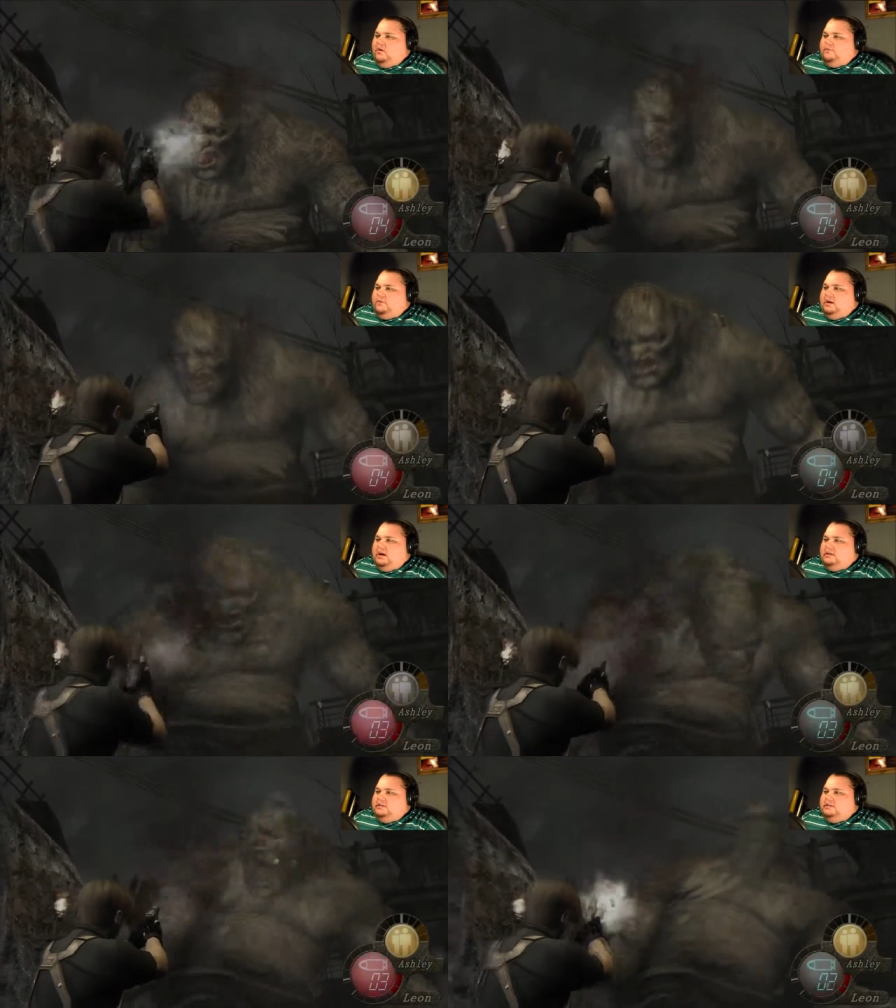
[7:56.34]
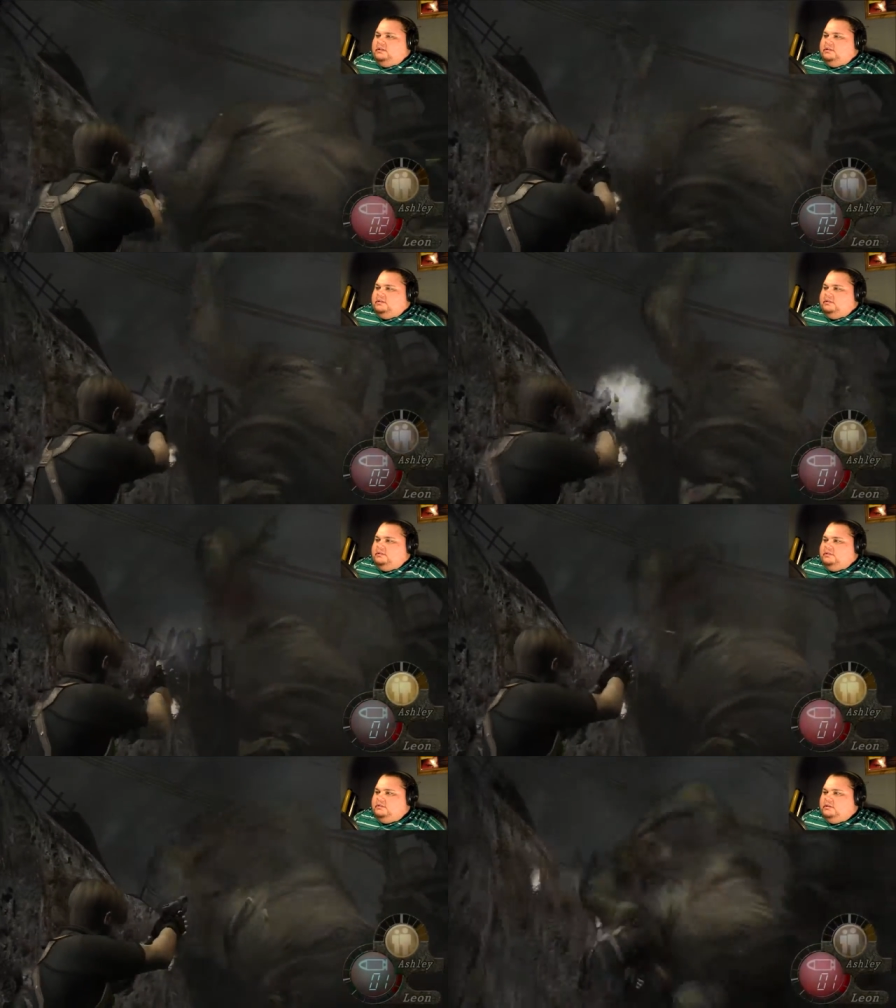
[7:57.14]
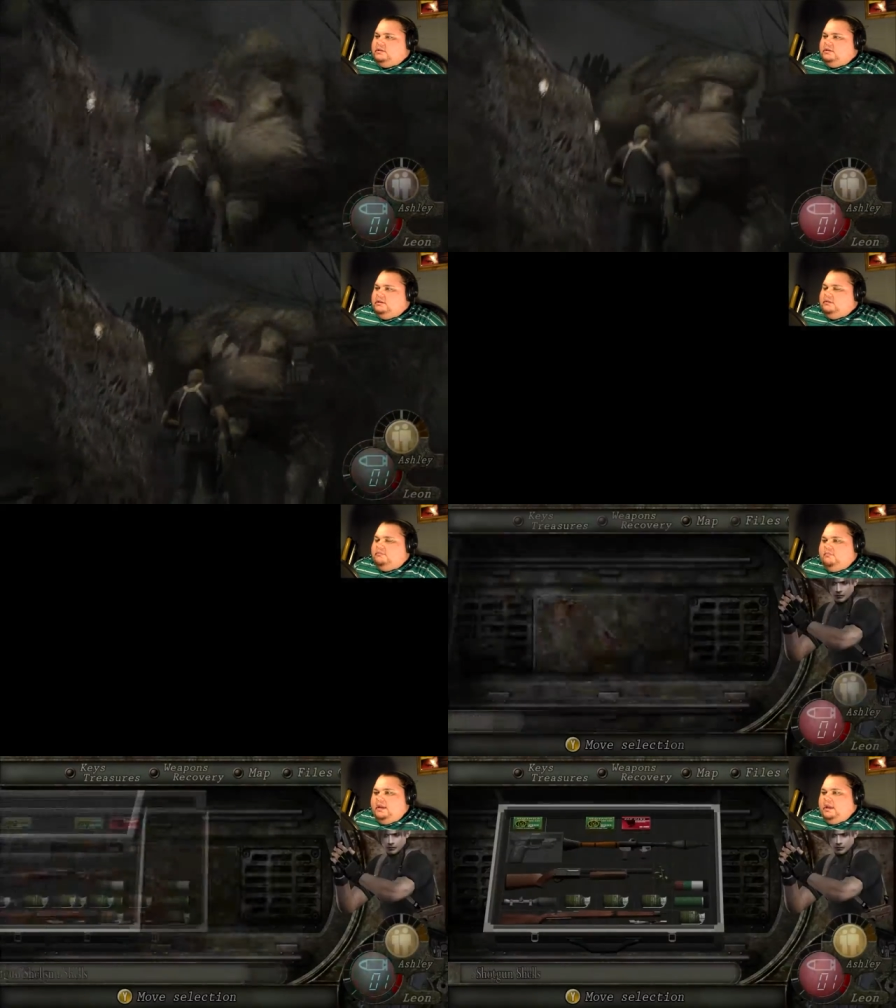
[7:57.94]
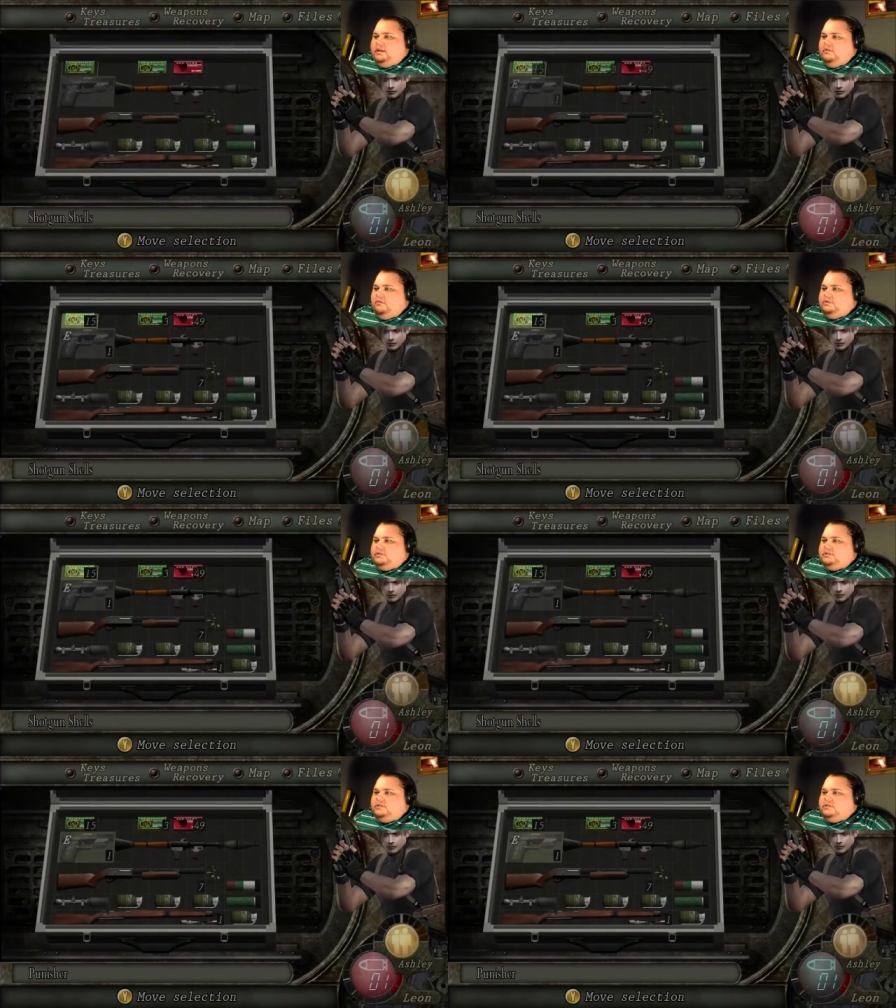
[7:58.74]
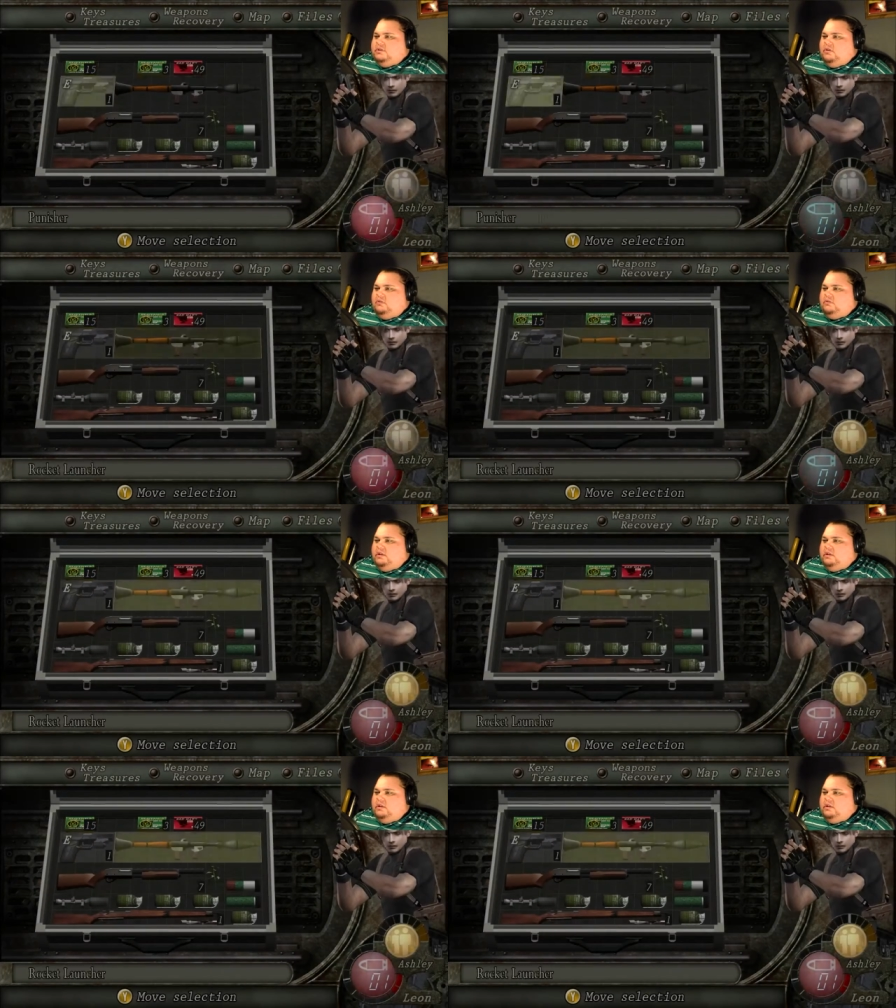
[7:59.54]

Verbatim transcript: oh ah, fuck. Man, you are just so